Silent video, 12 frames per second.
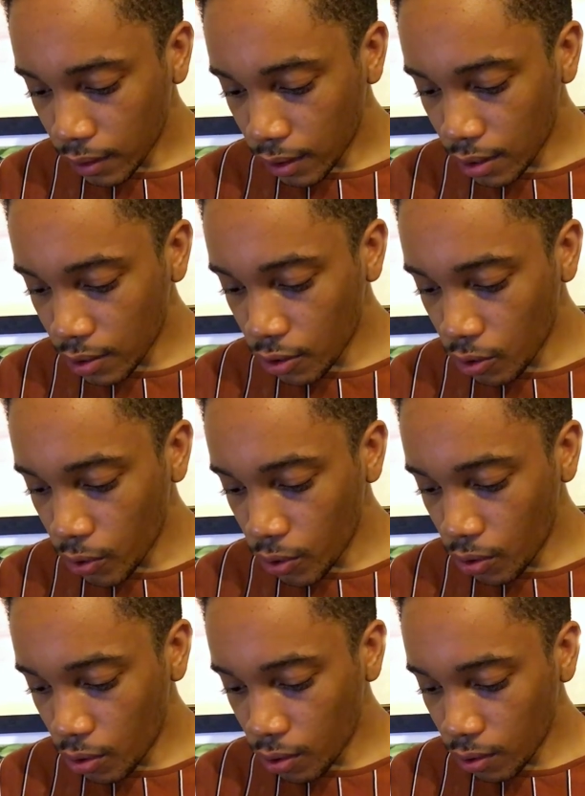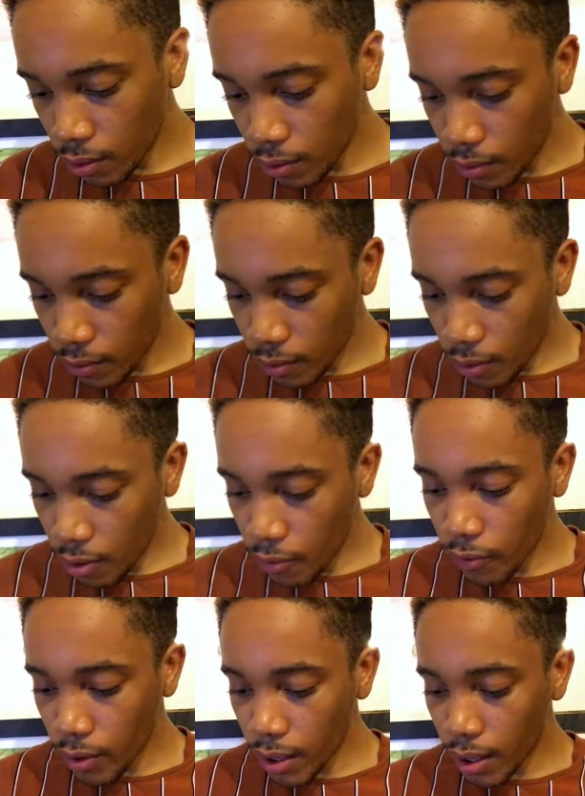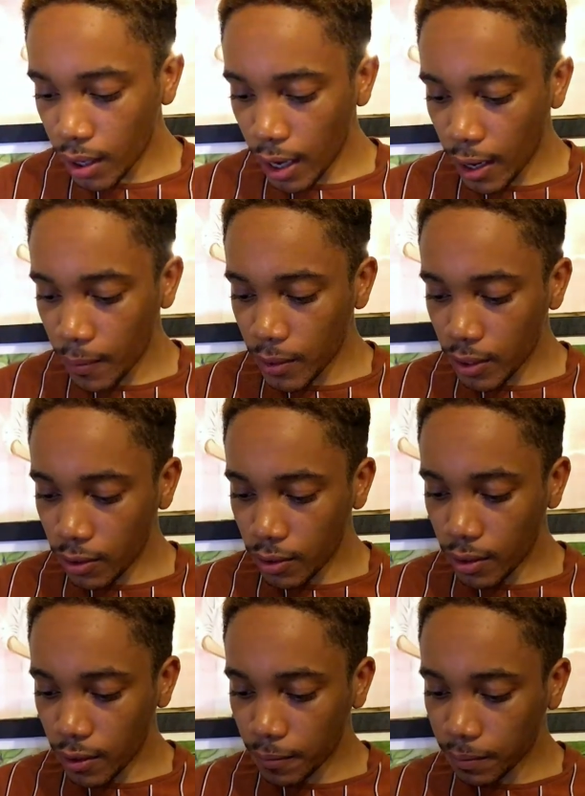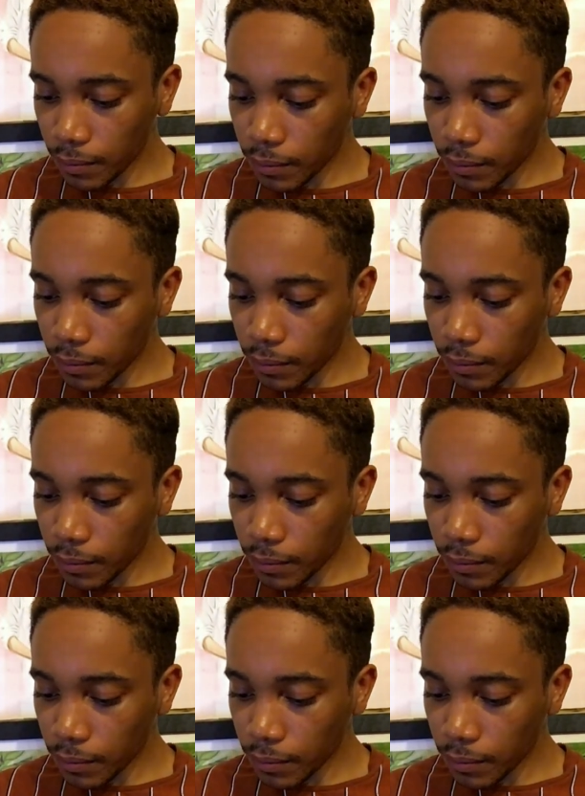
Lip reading: And so we all three came to London